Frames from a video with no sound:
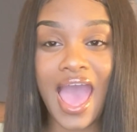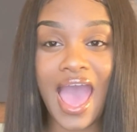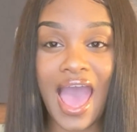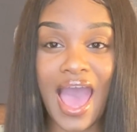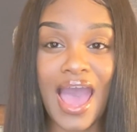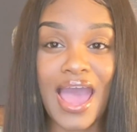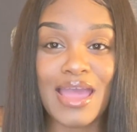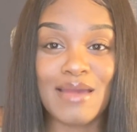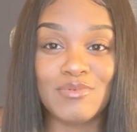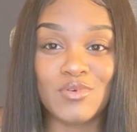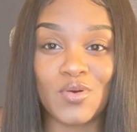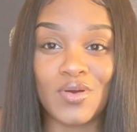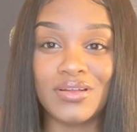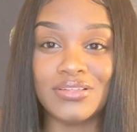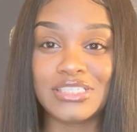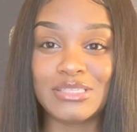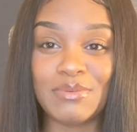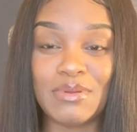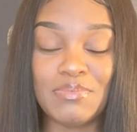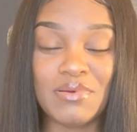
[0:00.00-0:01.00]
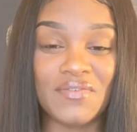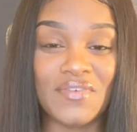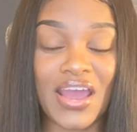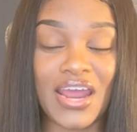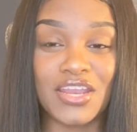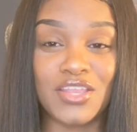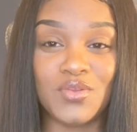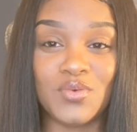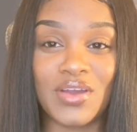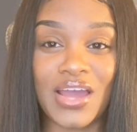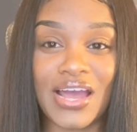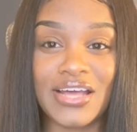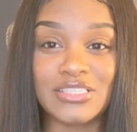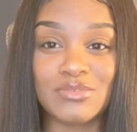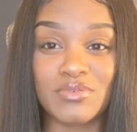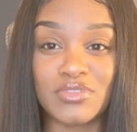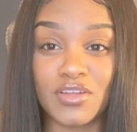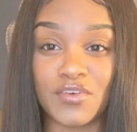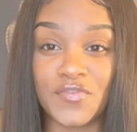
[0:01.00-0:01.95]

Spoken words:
I am going to be providing you guys with